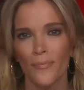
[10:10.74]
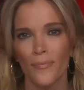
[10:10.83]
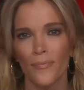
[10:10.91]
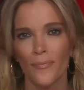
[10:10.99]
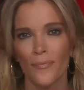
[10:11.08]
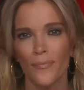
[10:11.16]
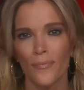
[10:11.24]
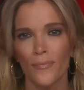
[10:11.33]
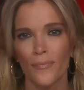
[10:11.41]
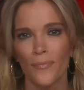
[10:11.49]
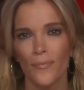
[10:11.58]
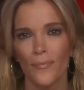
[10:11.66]

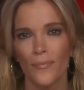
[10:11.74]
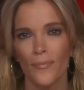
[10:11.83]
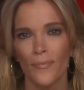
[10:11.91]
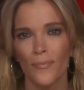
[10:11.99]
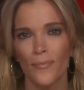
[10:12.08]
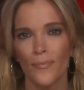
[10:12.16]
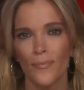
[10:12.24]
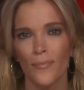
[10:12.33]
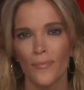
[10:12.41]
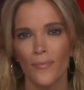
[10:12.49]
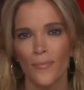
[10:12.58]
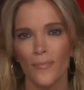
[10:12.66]

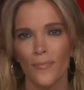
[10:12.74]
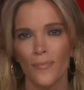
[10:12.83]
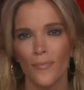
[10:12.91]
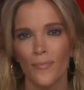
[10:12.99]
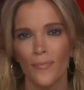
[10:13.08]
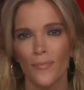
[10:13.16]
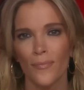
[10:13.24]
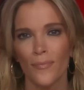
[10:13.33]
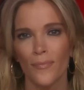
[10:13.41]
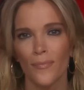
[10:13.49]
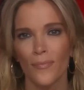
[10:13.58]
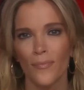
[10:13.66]

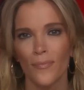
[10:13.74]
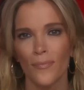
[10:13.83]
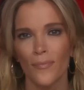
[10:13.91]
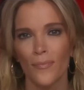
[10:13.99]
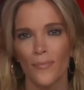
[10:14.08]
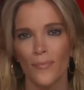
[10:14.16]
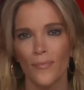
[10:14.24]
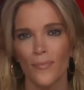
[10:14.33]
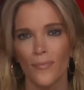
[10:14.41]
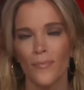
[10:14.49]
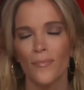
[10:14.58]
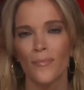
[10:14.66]

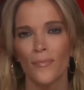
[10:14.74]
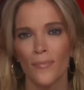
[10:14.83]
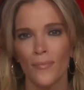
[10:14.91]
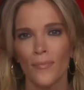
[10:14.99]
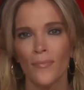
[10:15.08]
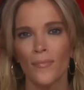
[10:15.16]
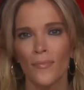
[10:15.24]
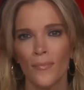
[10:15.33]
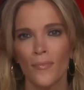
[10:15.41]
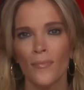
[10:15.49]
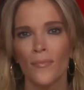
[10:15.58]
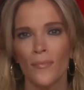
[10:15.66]

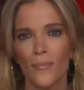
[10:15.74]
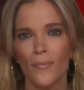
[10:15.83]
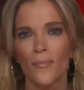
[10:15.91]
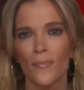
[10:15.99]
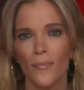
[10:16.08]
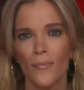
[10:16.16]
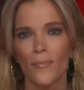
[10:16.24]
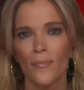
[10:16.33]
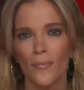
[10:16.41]
(silent)